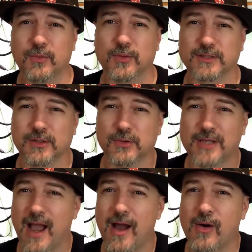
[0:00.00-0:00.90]
it was Wu
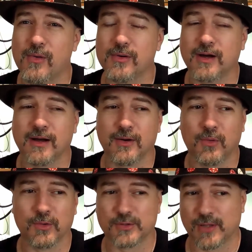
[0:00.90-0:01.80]
Tao,
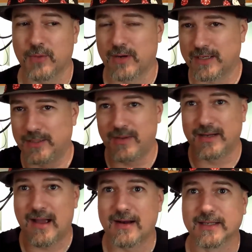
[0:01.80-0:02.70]
so that would actually
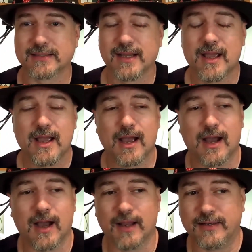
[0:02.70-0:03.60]
be Adonis,
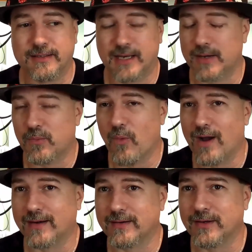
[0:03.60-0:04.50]
didn't
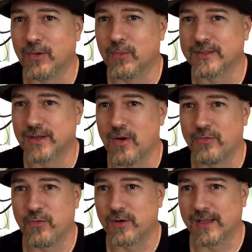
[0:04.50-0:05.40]
want, was all
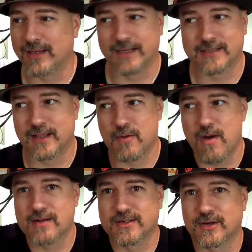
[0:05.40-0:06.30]
for it's their
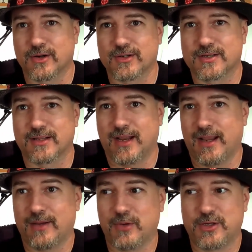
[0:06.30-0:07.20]
monsters.
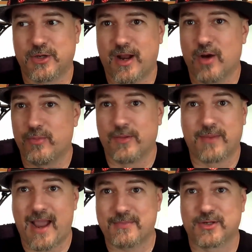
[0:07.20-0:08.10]
We should help them
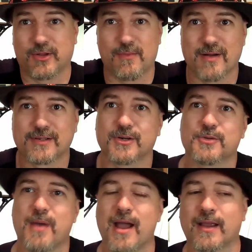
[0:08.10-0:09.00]
capture their monsters
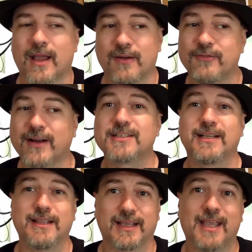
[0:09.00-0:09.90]
back. And
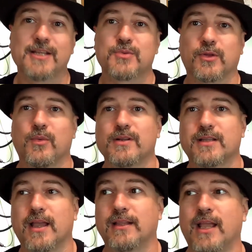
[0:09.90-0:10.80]
eventually the kids were the ones
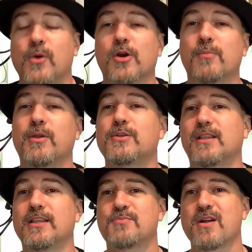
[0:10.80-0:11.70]
they were
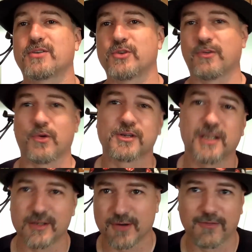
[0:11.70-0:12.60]
abusing these monsters, of course
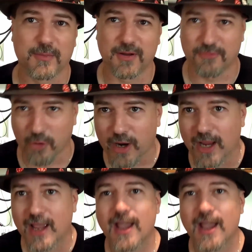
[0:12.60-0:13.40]
they deserve to be free.